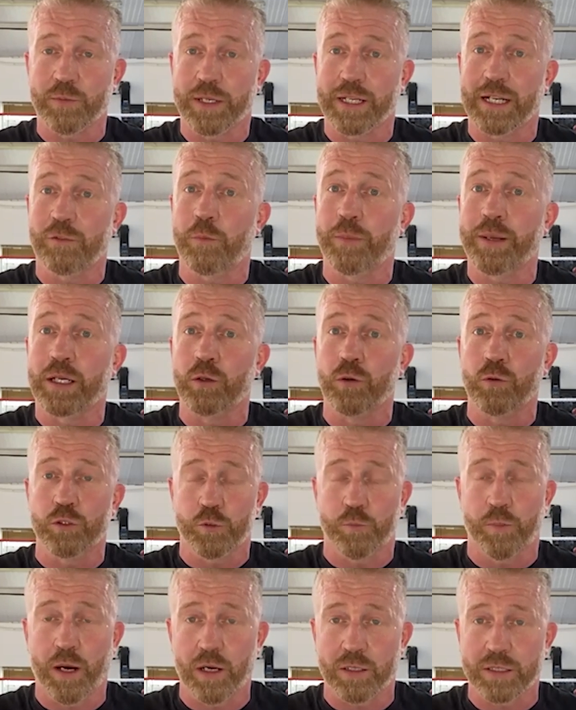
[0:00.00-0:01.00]
We can have a big
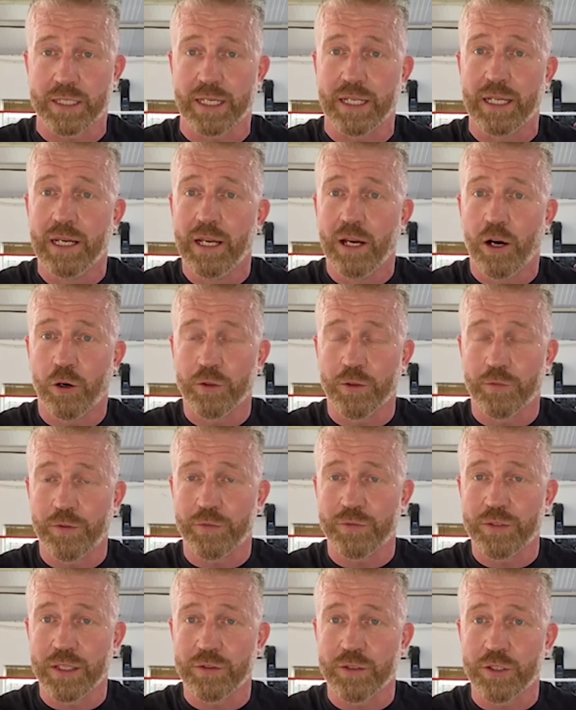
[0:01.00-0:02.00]
launch party on the
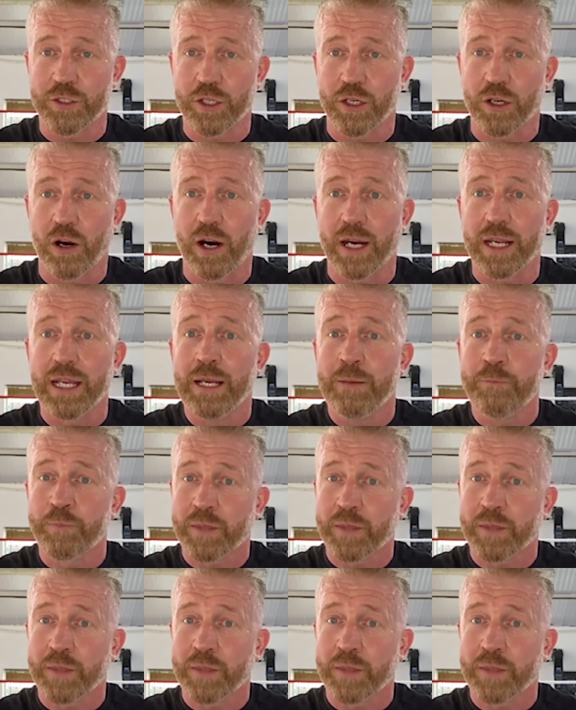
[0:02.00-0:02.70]
15th of July,